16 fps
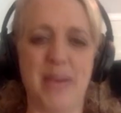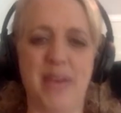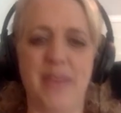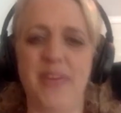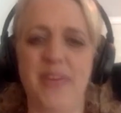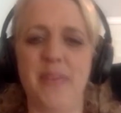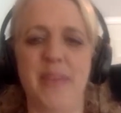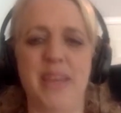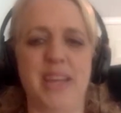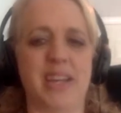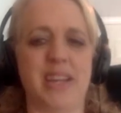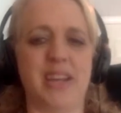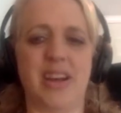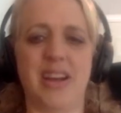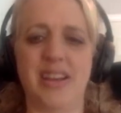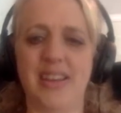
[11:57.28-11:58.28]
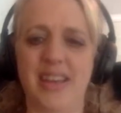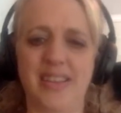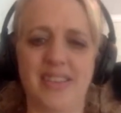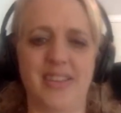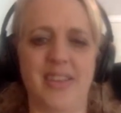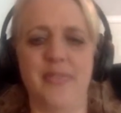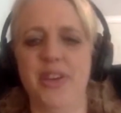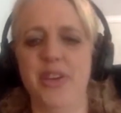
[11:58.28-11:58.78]
of it, make a
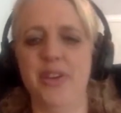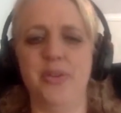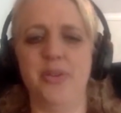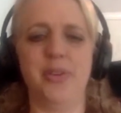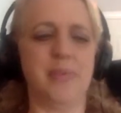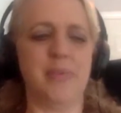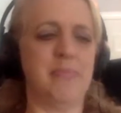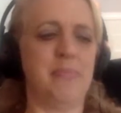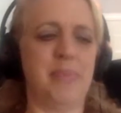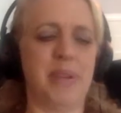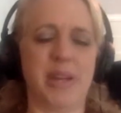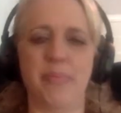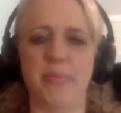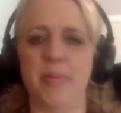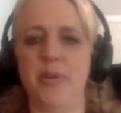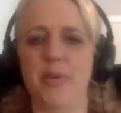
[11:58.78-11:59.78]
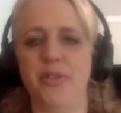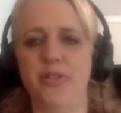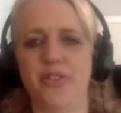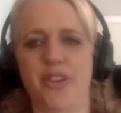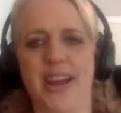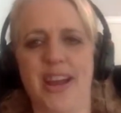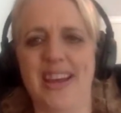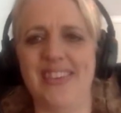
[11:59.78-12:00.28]
contest of it, who can pick up the most
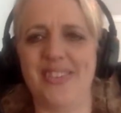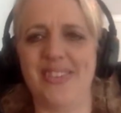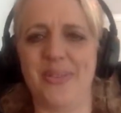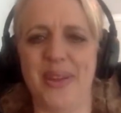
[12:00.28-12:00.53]
trash or